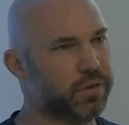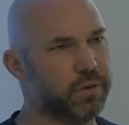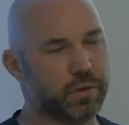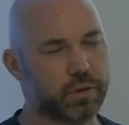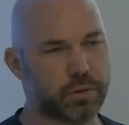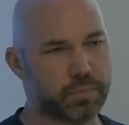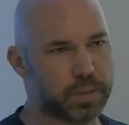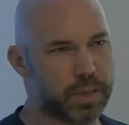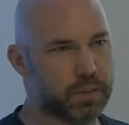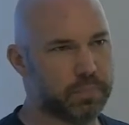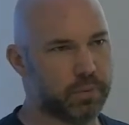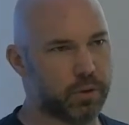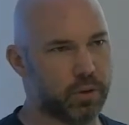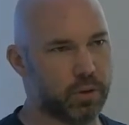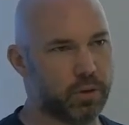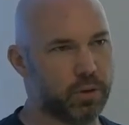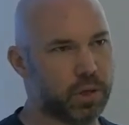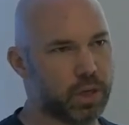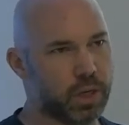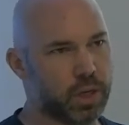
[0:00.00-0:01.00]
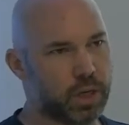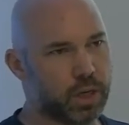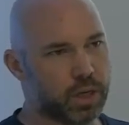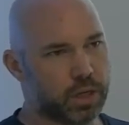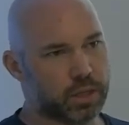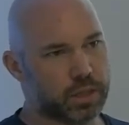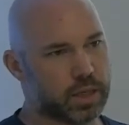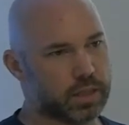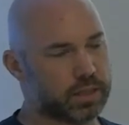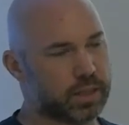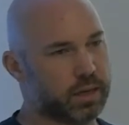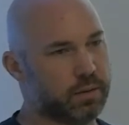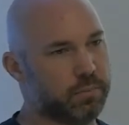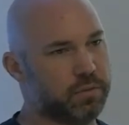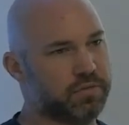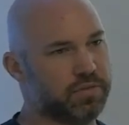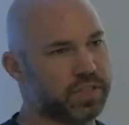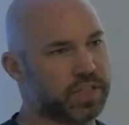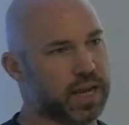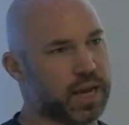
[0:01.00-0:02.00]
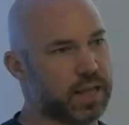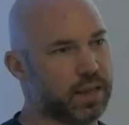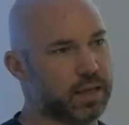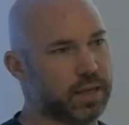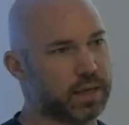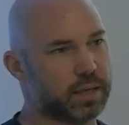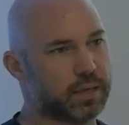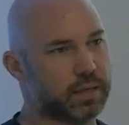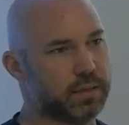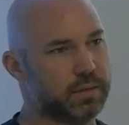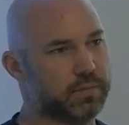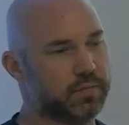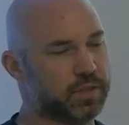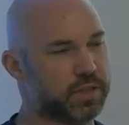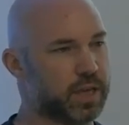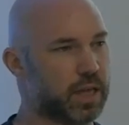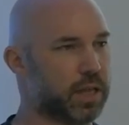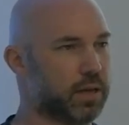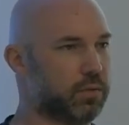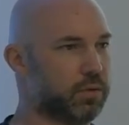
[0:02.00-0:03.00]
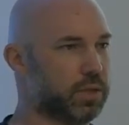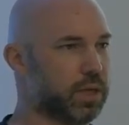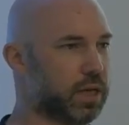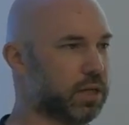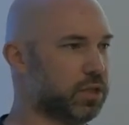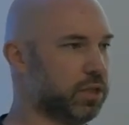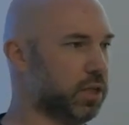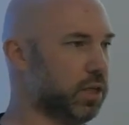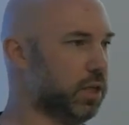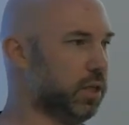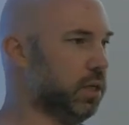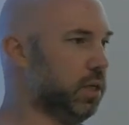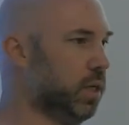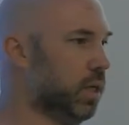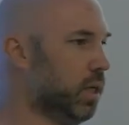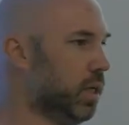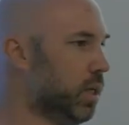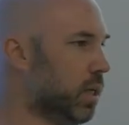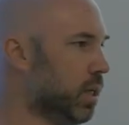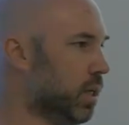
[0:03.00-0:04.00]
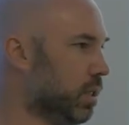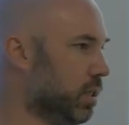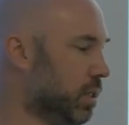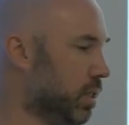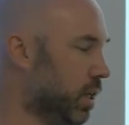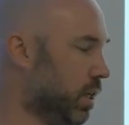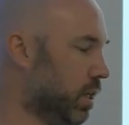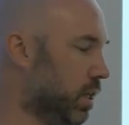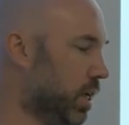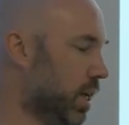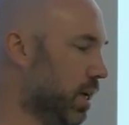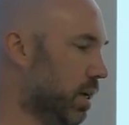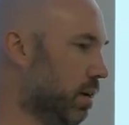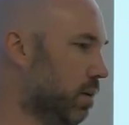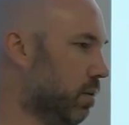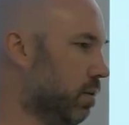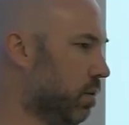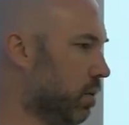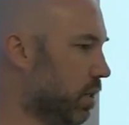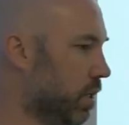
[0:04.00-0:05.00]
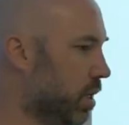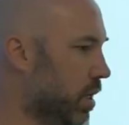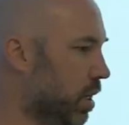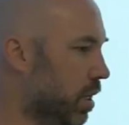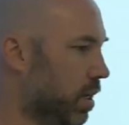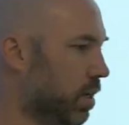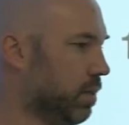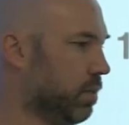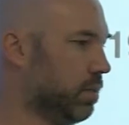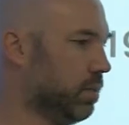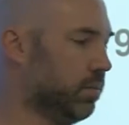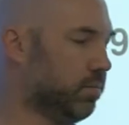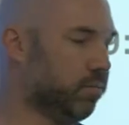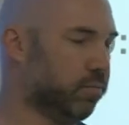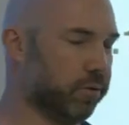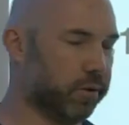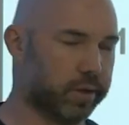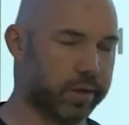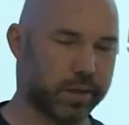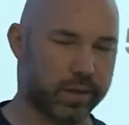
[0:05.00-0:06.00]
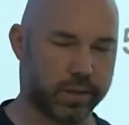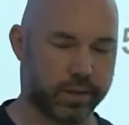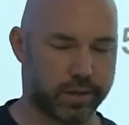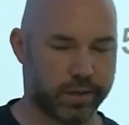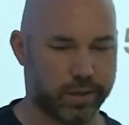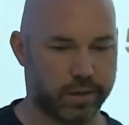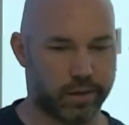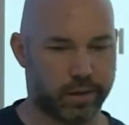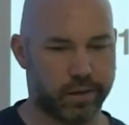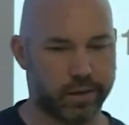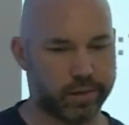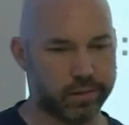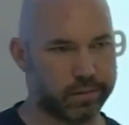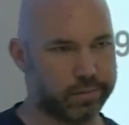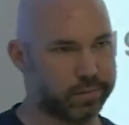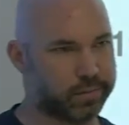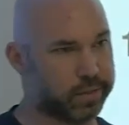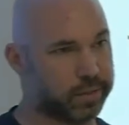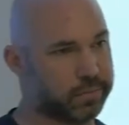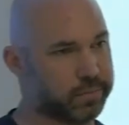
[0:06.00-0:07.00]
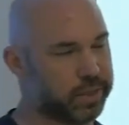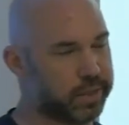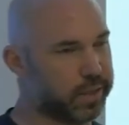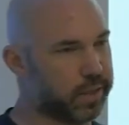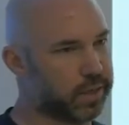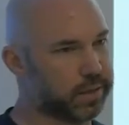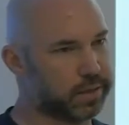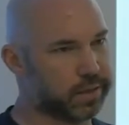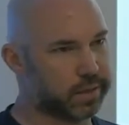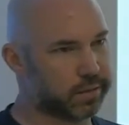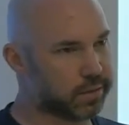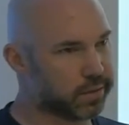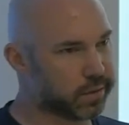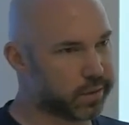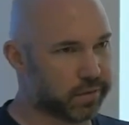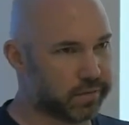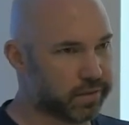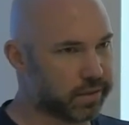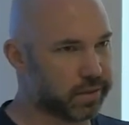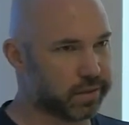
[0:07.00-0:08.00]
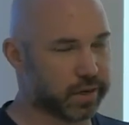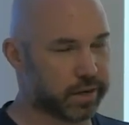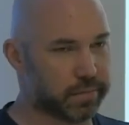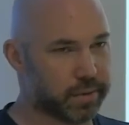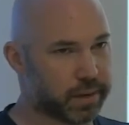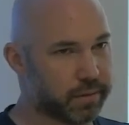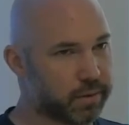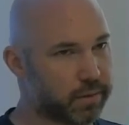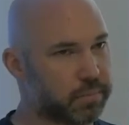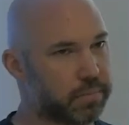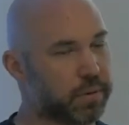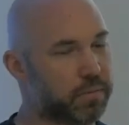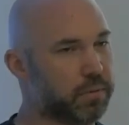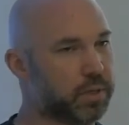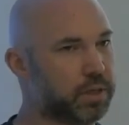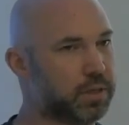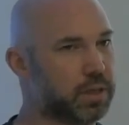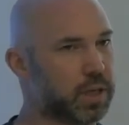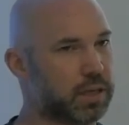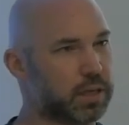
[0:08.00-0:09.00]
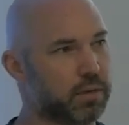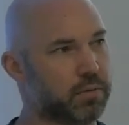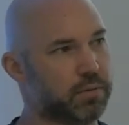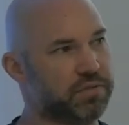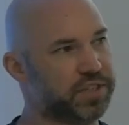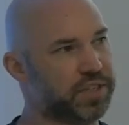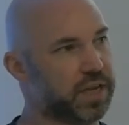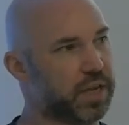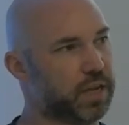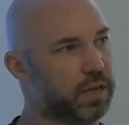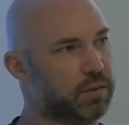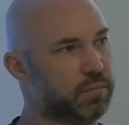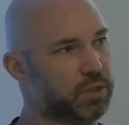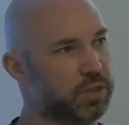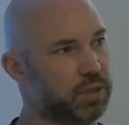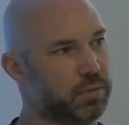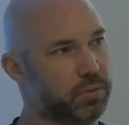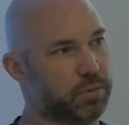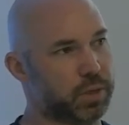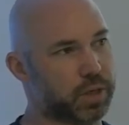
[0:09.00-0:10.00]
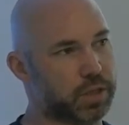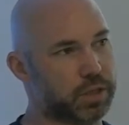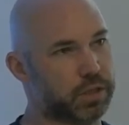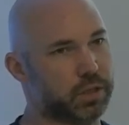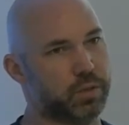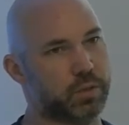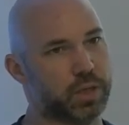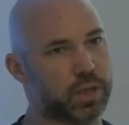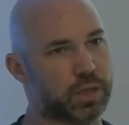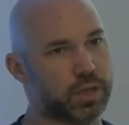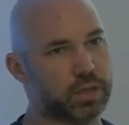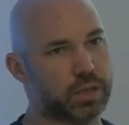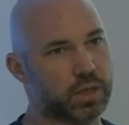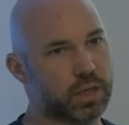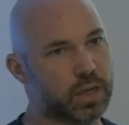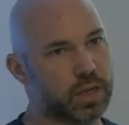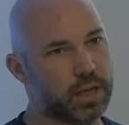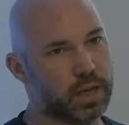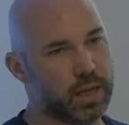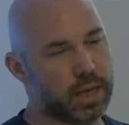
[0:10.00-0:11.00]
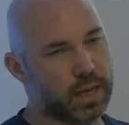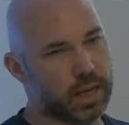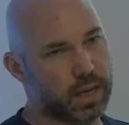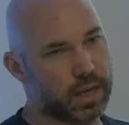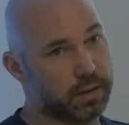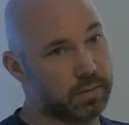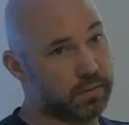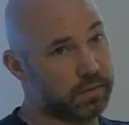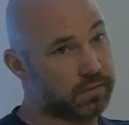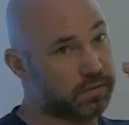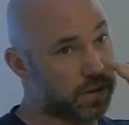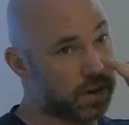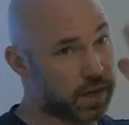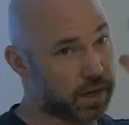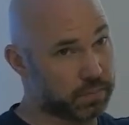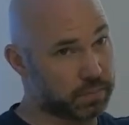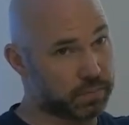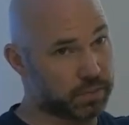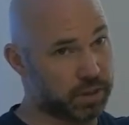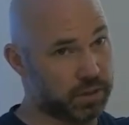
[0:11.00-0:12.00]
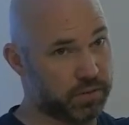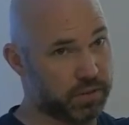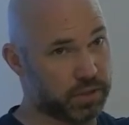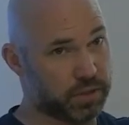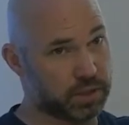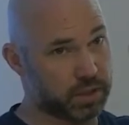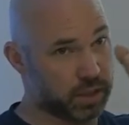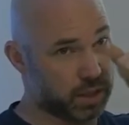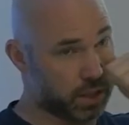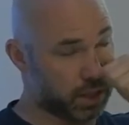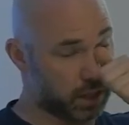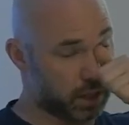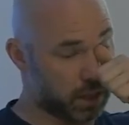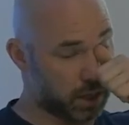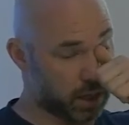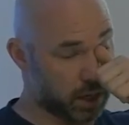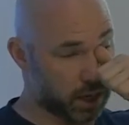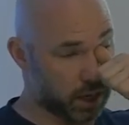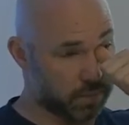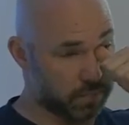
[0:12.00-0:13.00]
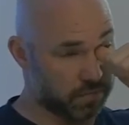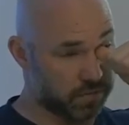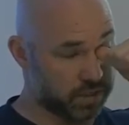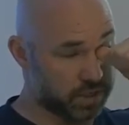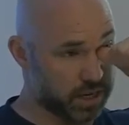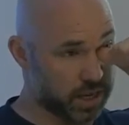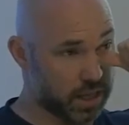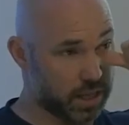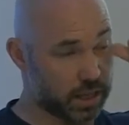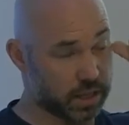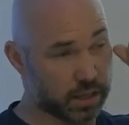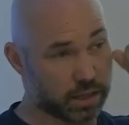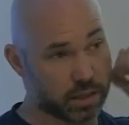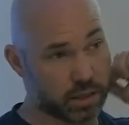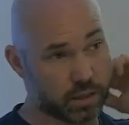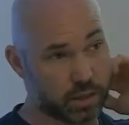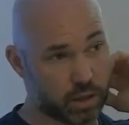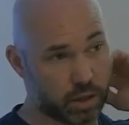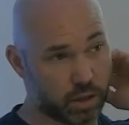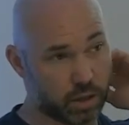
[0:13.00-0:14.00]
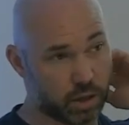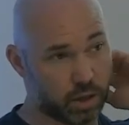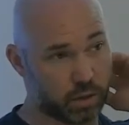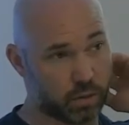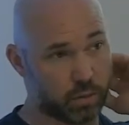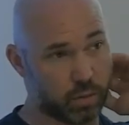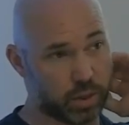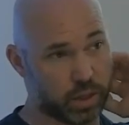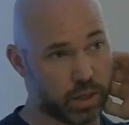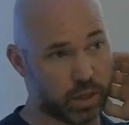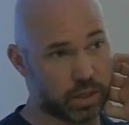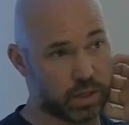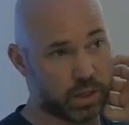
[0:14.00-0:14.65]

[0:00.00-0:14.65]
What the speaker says: people sat down with Vitalik. Vitalik was actually sitting down, working on some ZK Snark stuff at the time anyway, but we sat down with Vitalik and we said we want to do this. And in fact, previously, Vitalik, along with